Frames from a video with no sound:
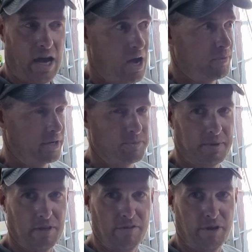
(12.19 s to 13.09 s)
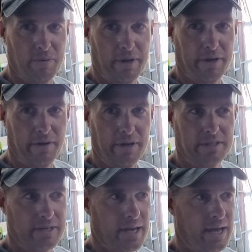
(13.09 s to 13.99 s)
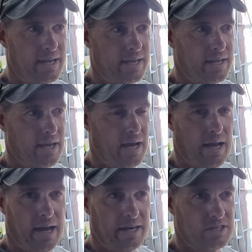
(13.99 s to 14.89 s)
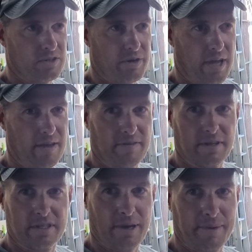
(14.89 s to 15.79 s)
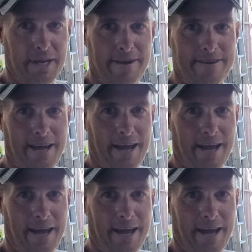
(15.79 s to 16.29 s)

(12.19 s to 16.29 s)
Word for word: We're expecting 31 degrees today and it's not even summer yet.